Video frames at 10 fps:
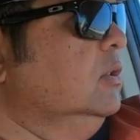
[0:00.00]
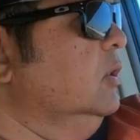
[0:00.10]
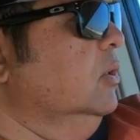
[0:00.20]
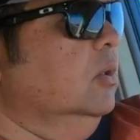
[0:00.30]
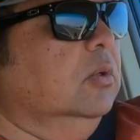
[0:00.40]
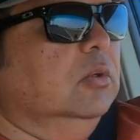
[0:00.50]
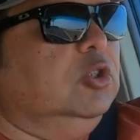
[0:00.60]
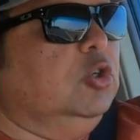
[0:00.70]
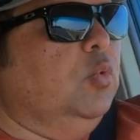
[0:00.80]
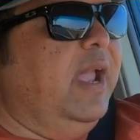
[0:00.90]
to
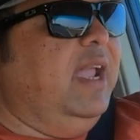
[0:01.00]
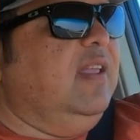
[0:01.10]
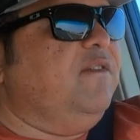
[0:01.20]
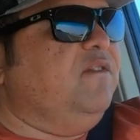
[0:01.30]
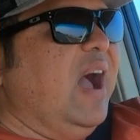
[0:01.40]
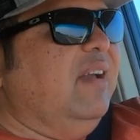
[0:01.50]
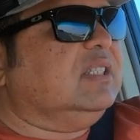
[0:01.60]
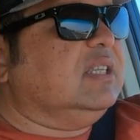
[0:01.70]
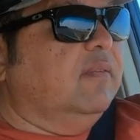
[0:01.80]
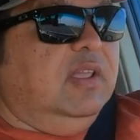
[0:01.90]
285
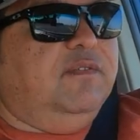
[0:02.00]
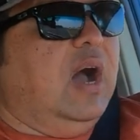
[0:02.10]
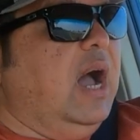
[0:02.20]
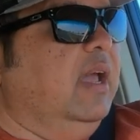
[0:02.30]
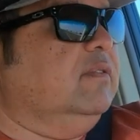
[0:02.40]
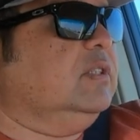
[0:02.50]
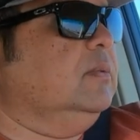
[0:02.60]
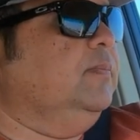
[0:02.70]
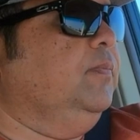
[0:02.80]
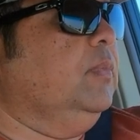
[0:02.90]

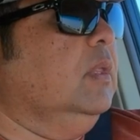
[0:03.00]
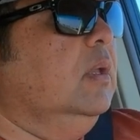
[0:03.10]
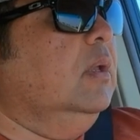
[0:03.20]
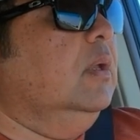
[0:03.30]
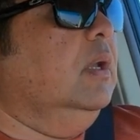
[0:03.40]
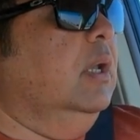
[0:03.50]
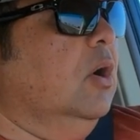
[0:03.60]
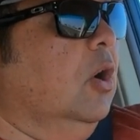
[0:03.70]
75s in